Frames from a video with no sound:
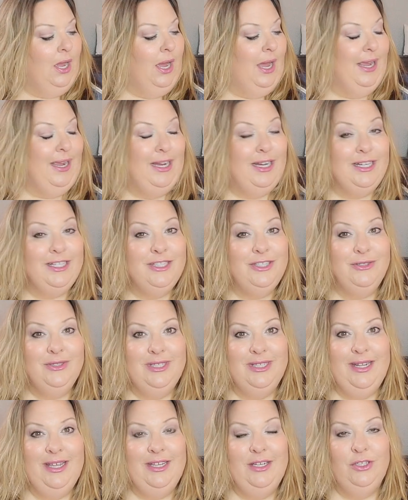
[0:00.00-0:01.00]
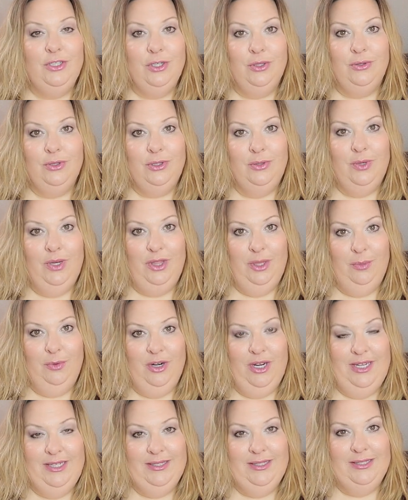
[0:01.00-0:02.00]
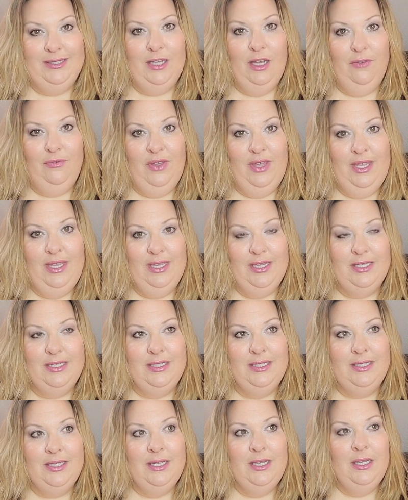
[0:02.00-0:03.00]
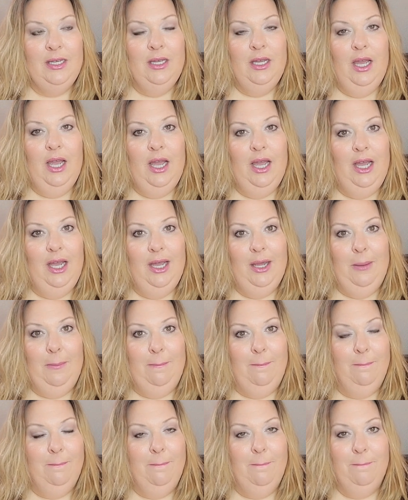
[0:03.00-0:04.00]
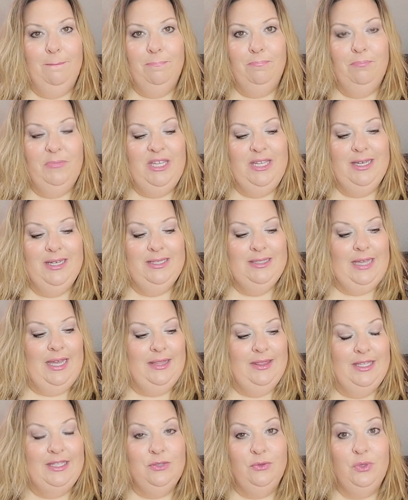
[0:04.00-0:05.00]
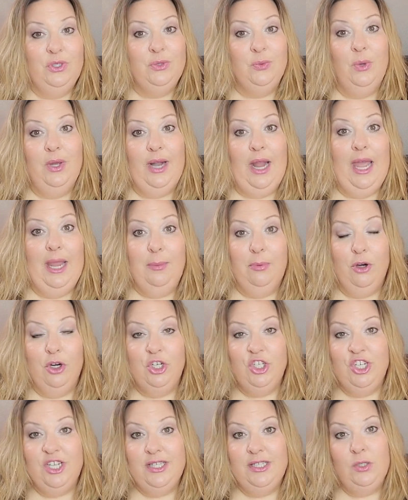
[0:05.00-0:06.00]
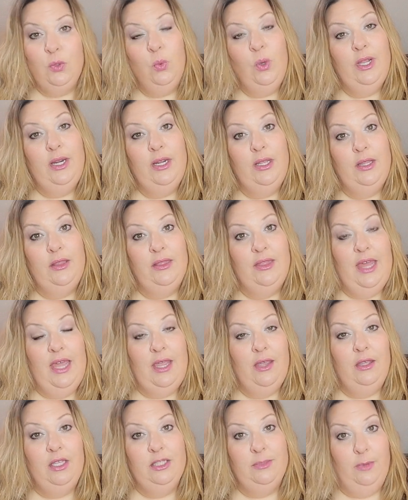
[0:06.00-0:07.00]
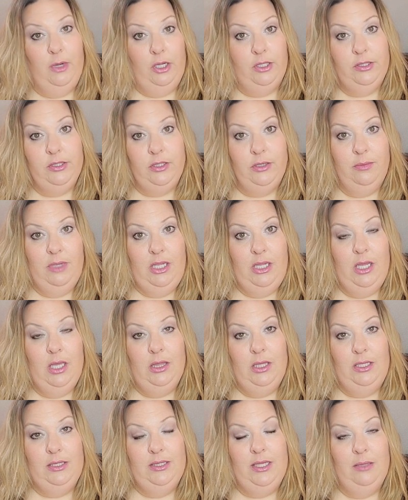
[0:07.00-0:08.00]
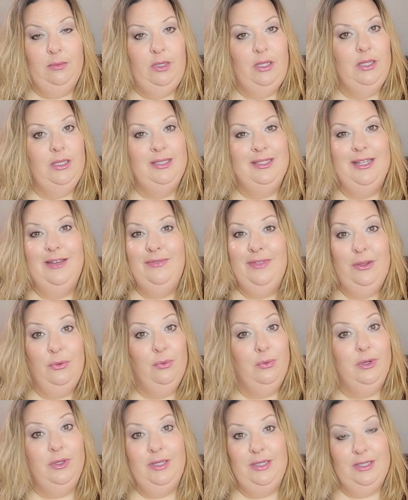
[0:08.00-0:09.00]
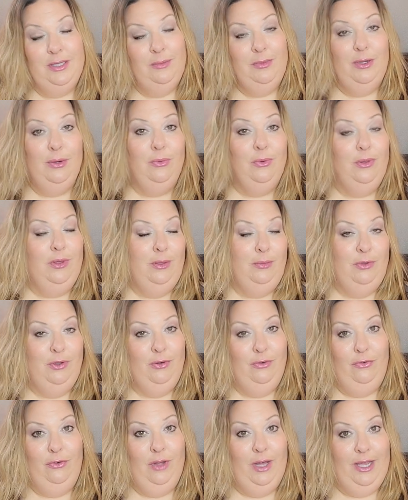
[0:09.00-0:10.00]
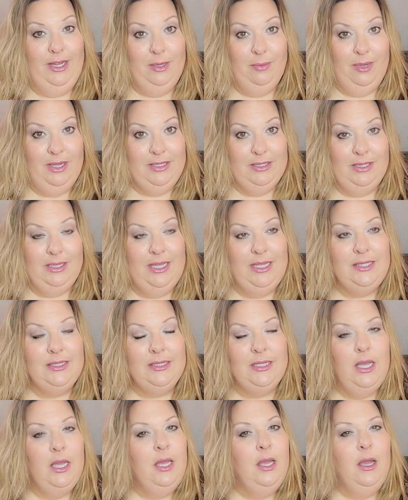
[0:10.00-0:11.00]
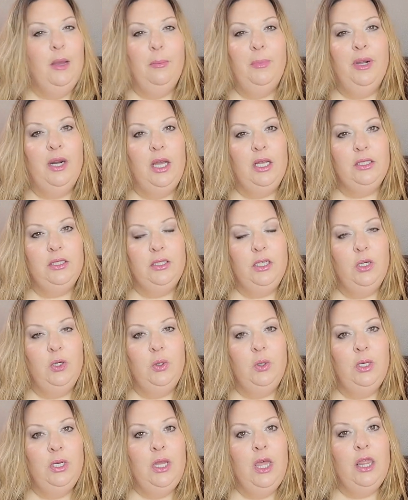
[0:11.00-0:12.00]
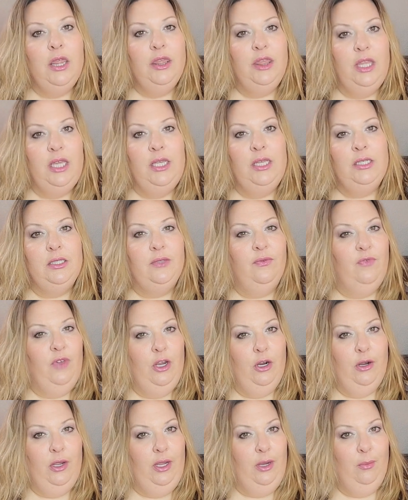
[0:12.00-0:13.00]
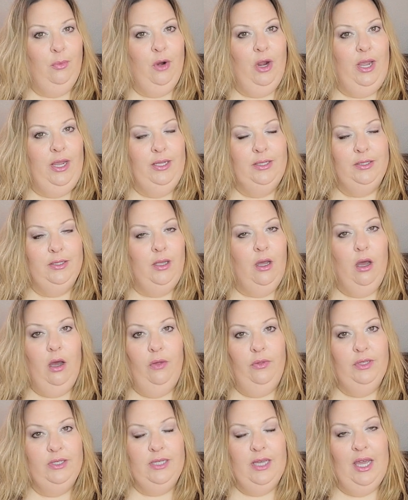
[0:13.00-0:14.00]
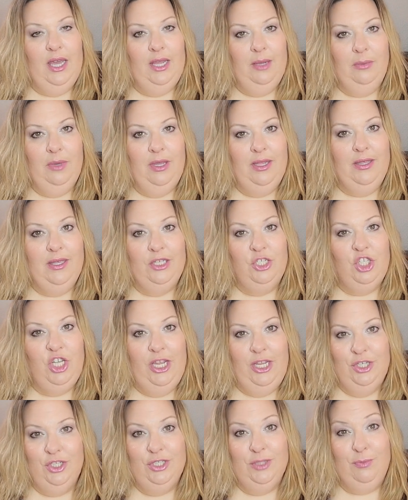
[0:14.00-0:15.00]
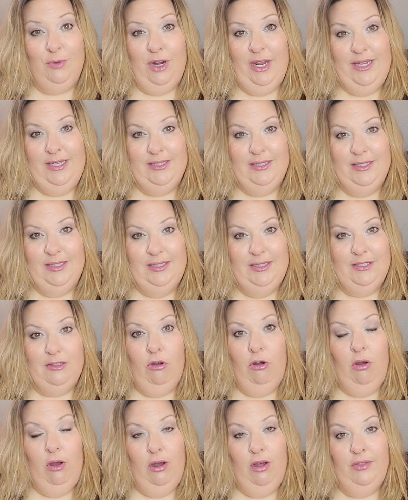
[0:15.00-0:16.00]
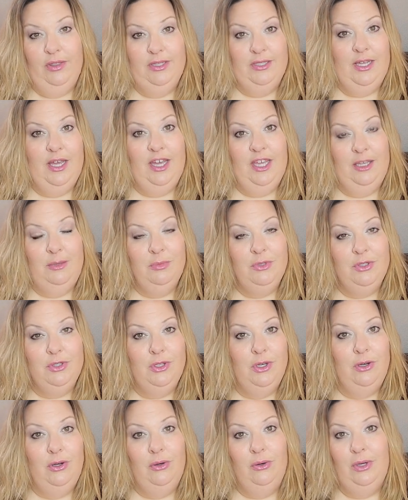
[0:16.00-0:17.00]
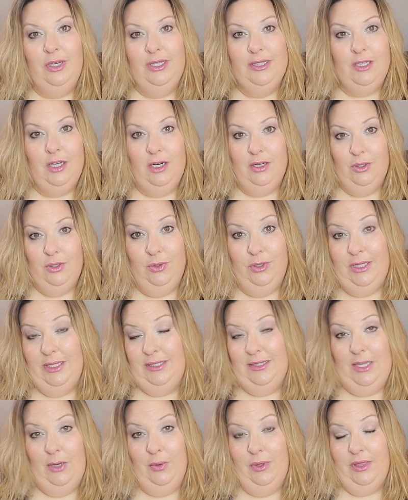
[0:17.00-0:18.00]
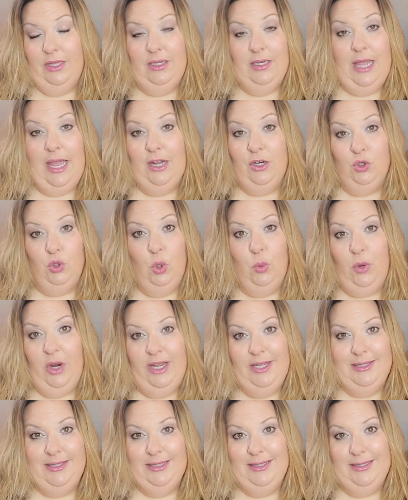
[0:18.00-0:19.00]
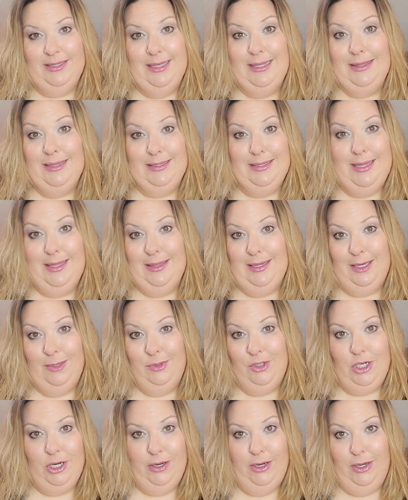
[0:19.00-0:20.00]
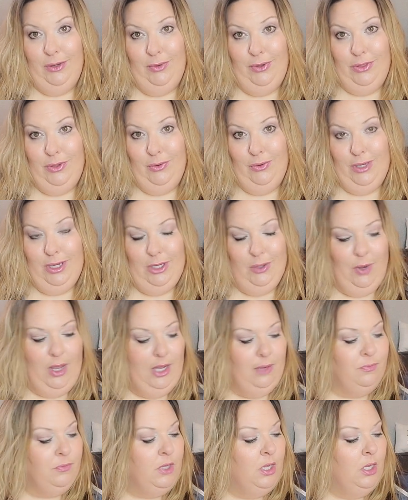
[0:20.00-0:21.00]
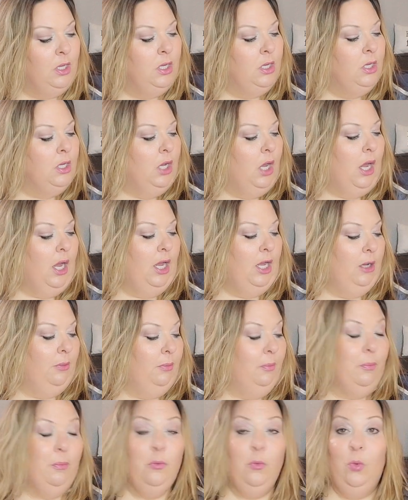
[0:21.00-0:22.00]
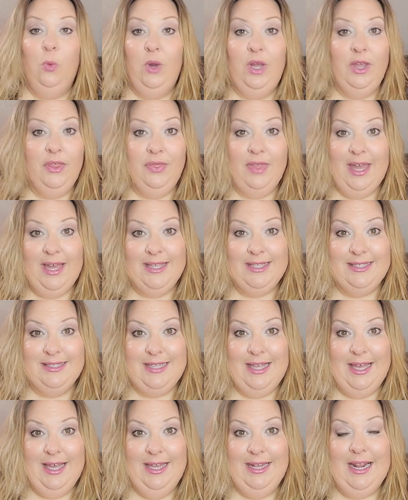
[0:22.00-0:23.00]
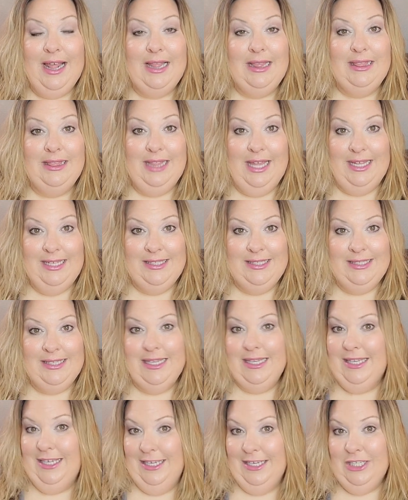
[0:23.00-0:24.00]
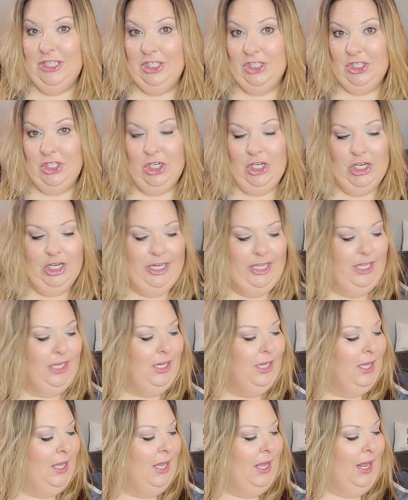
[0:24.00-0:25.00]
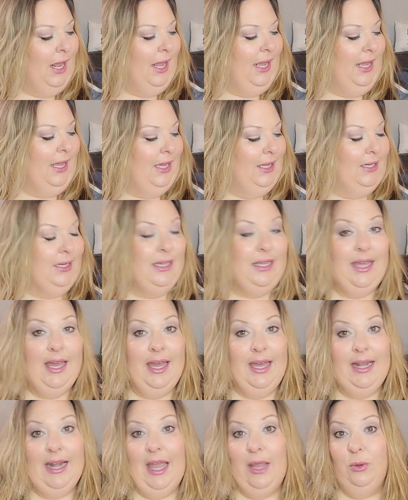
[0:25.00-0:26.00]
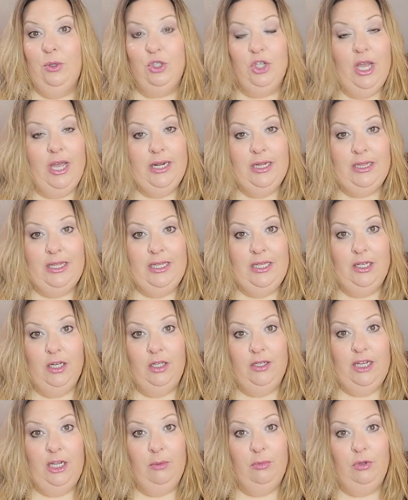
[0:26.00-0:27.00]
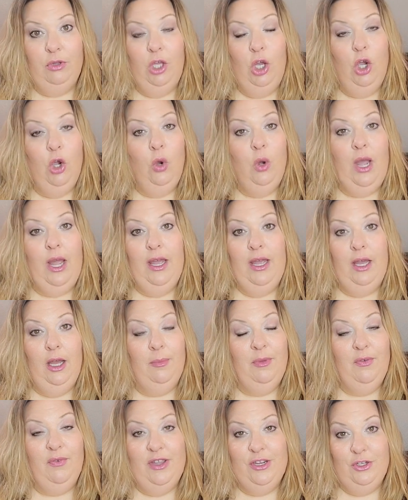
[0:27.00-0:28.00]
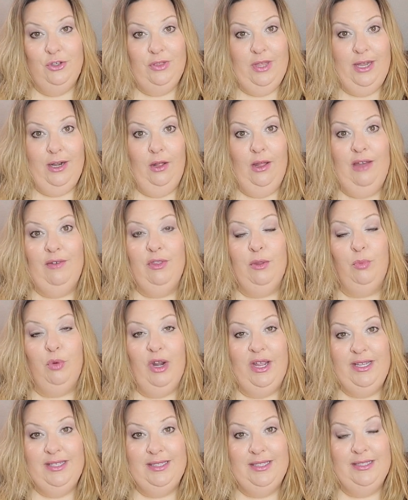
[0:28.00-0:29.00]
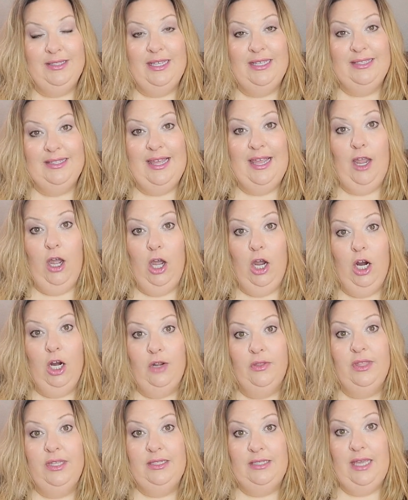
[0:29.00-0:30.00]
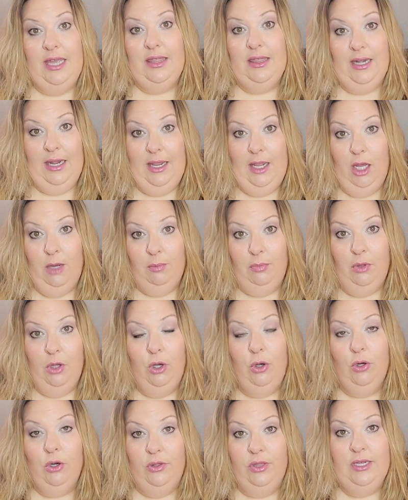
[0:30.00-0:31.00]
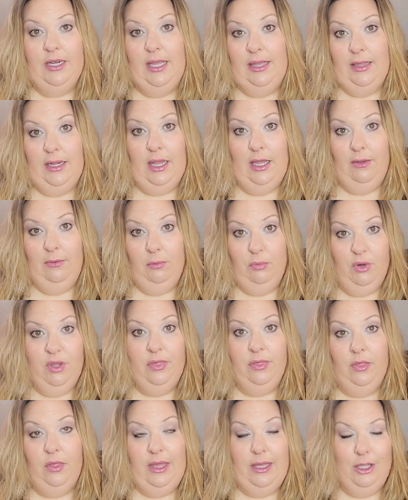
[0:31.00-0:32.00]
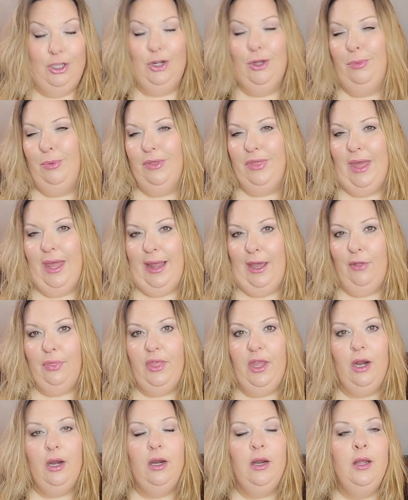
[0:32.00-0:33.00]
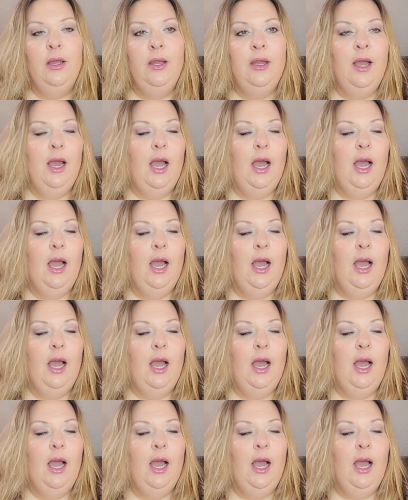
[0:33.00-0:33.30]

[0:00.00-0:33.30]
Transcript: I also today don't know all the prices offhand because this was one I purchased. When they sponsor me and they send me the stuff, they really send me a really beautiful itemized list, but also things vary in price all the time. Like it changes prices all the time. So it's to really say what the actual price is at the day that I'm sharing it with you anyway. With that said, let's get started. And again, I will try to link it all down below. If I do that, I'll have the prices as they are the day that I upload or the day that I print, like, you know, put that out there.